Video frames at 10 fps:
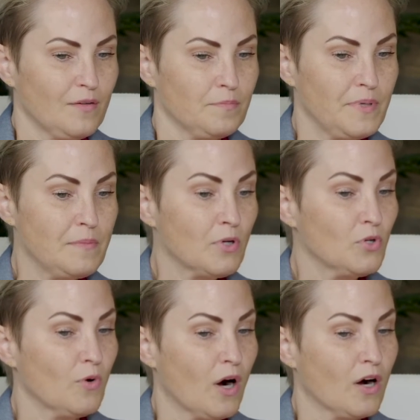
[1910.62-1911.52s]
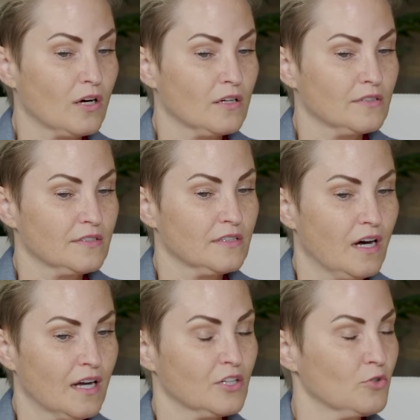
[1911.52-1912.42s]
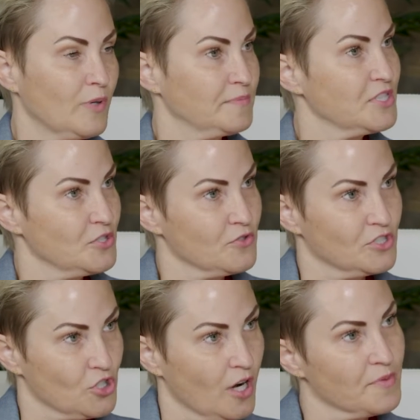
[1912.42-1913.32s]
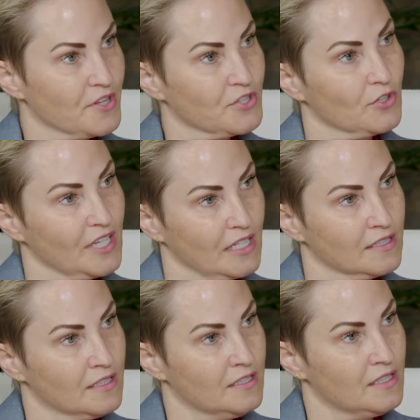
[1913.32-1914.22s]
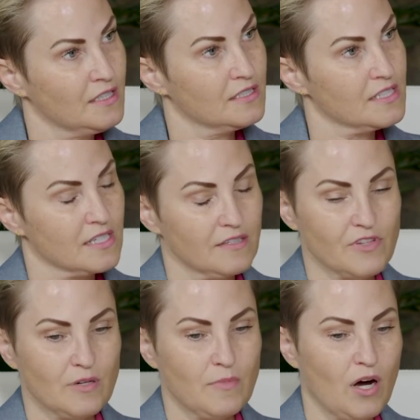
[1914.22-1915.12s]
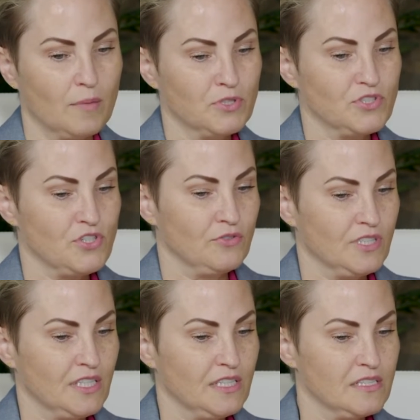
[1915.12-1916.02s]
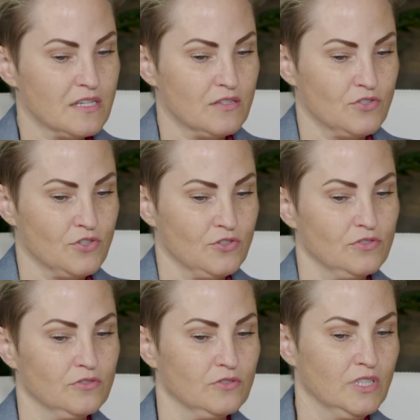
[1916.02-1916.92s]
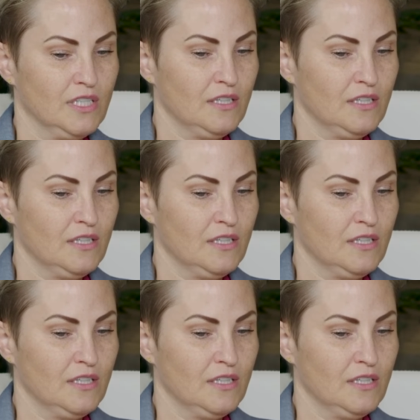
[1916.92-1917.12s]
people who are not equipped to do the job that they're in, to give them opportunities to